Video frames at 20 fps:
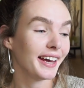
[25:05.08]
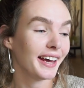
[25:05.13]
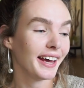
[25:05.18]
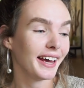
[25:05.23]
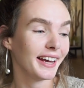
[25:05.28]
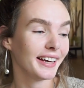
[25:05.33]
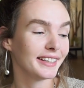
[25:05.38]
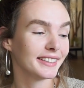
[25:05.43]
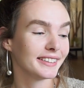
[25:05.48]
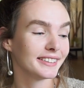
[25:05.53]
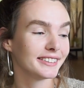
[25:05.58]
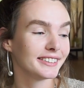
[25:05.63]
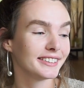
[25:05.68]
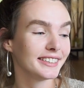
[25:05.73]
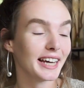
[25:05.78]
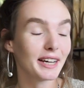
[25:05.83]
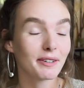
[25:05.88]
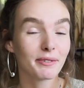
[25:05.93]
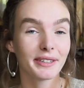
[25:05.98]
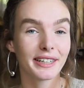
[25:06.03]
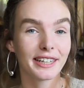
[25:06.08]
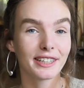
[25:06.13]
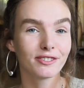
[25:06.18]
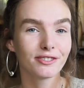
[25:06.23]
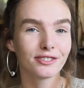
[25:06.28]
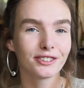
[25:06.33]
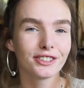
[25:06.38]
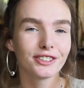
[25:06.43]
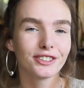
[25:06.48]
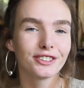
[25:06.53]
And yeah, without
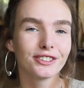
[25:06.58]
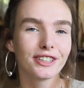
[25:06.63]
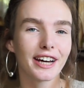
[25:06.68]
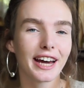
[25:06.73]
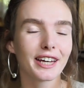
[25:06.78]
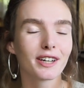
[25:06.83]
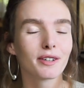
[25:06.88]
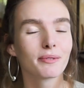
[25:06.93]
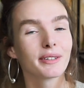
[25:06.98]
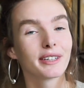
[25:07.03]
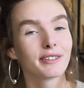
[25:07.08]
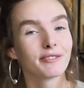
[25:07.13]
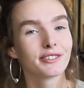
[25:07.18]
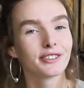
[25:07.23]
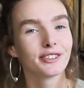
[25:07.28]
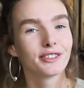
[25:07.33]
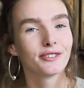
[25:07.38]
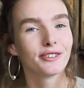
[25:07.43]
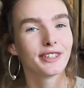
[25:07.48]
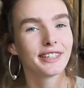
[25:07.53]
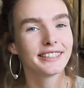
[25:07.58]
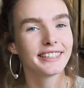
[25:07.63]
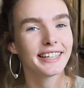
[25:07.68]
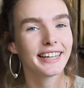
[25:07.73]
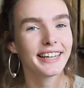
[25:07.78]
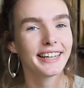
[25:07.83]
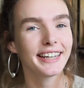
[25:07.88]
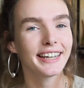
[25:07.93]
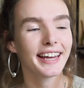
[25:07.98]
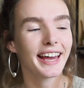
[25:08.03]
further ado, I hope you're having a great
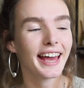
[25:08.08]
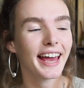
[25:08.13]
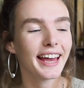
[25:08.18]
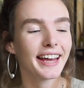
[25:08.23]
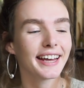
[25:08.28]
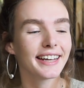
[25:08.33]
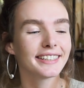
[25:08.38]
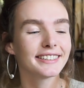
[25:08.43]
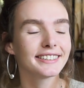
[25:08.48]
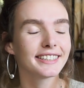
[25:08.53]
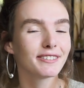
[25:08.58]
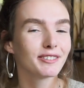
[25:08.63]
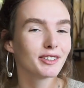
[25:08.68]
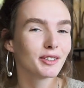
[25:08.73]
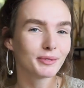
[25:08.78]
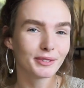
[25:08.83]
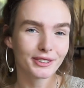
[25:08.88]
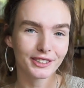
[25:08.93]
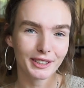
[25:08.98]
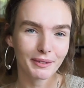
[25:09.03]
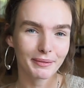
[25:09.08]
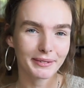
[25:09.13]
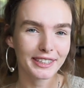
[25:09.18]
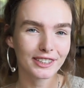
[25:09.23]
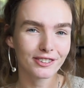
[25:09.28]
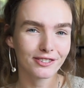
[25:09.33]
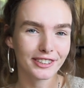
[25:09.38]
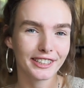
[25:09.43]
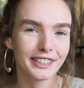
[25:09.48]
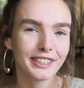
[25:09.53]
day, and I hope to see you in the
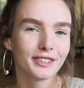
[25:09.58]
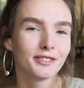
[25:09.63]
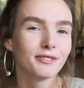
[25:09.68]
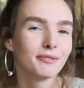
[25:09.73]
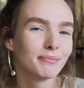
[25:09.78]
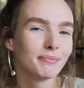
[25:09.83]
next video.